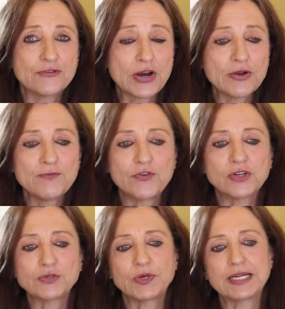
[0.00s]
Ferrum
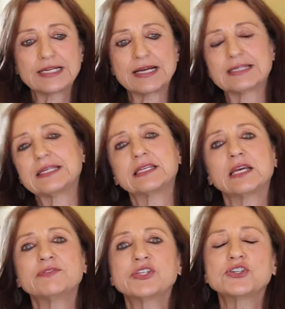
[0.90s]
Phos, what it does, it
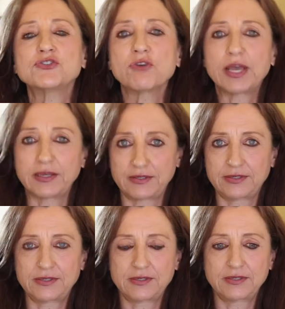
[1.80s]
gives
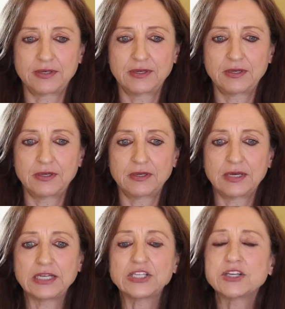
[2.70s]
strength
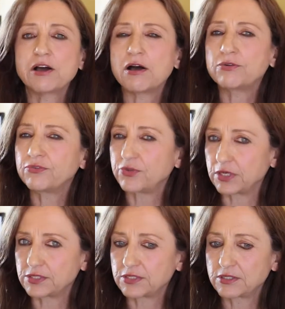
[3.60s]
and
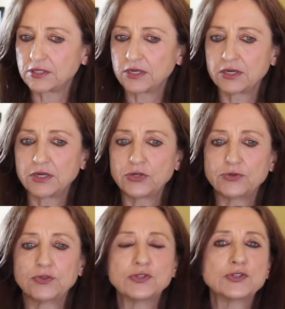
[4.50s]
toughness
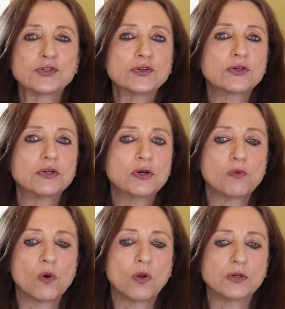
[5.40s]
to the circular
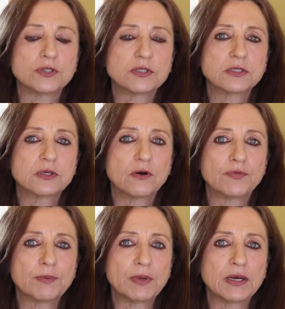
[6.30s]
walls
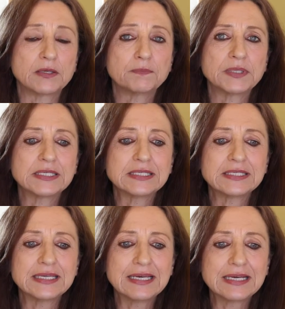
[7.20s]
of the blood,
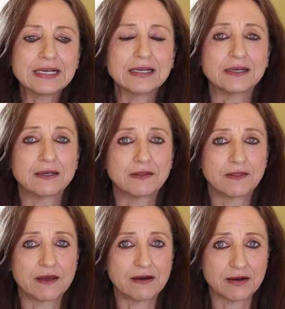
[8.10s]
particularly
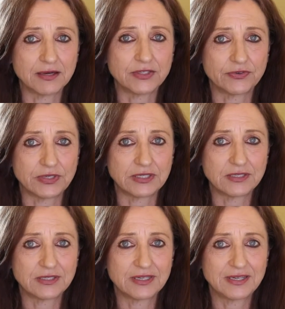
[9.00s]
the
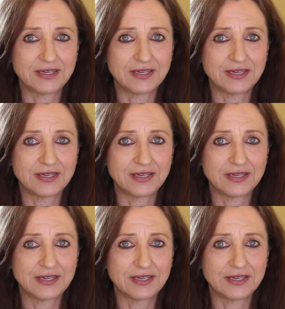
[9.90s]
arteries.